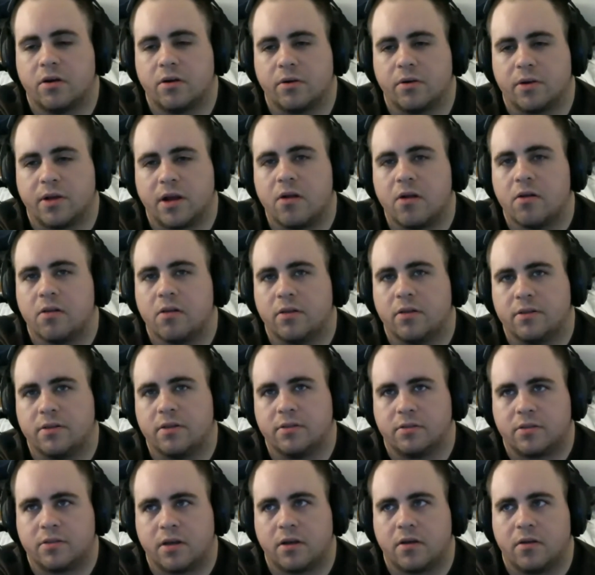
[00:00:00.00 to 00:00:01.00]
Carolyn's
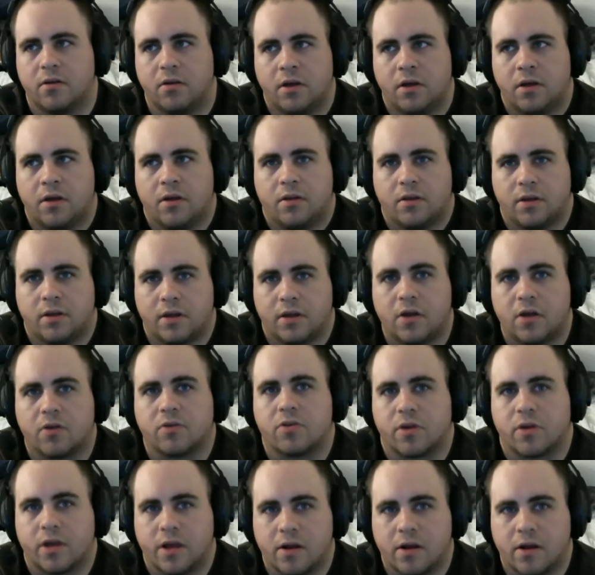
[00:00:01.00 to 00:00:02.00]
character
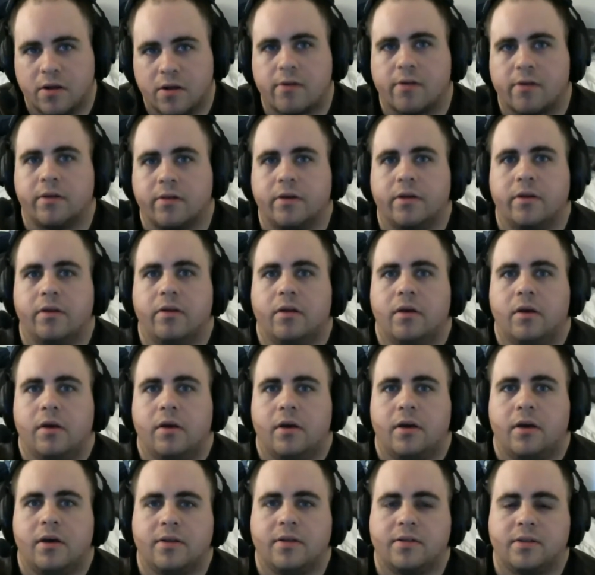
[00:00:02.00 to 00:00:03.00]
Carolyn
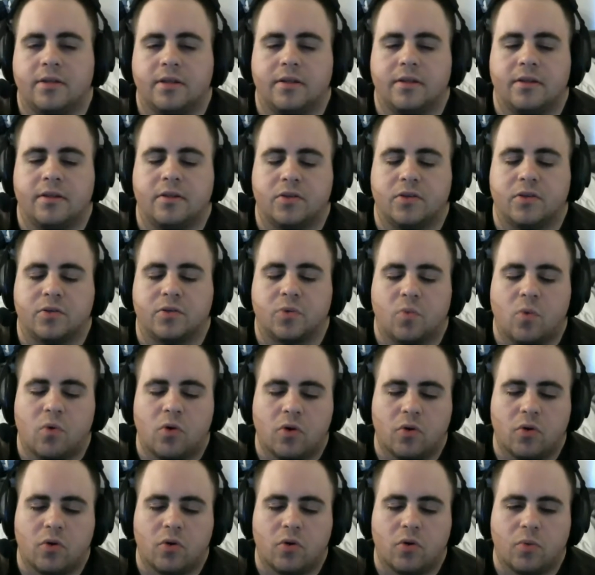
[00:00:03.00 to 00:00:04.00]
is in this
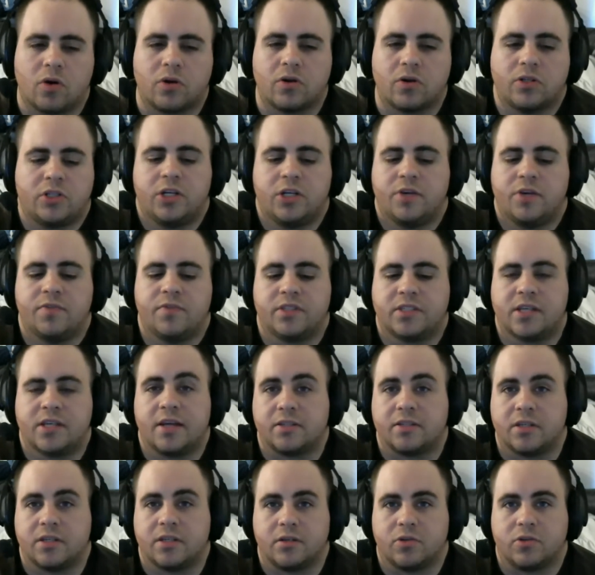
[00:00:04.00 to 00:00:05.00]
world where she even
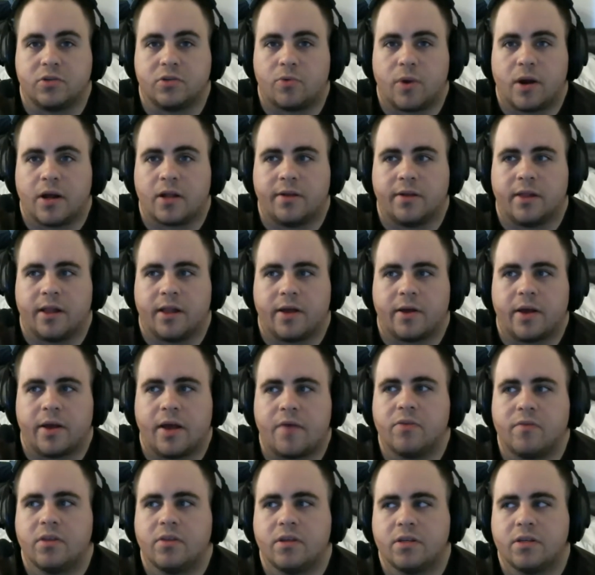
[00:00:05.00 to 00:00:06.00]
says it directly, like
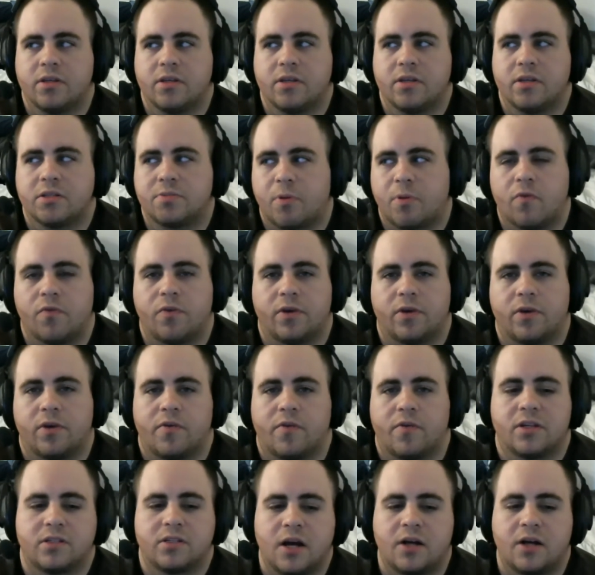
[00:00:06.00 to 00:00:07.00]
everything's perfect,
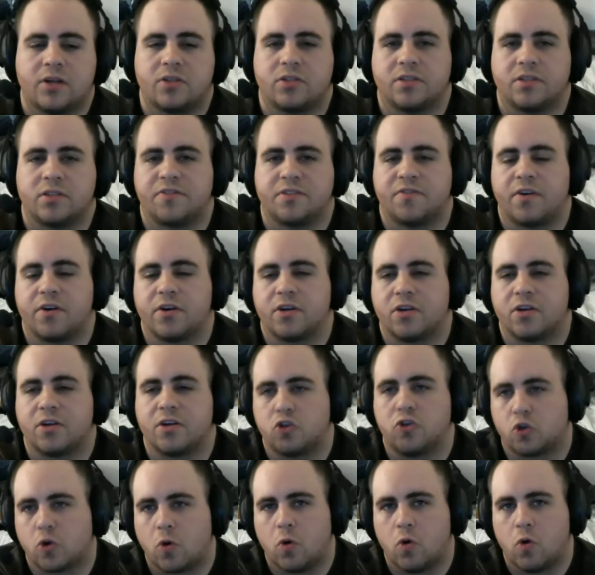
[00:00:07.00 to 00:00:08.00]
everything's nice, it's very
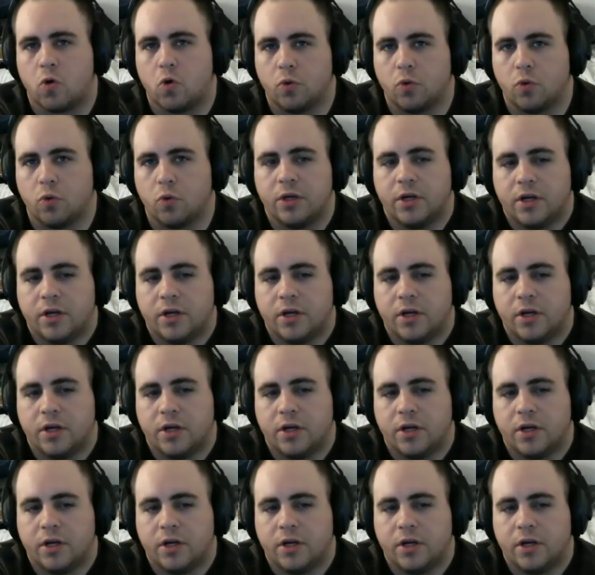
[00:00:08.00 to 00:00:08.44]
controlled.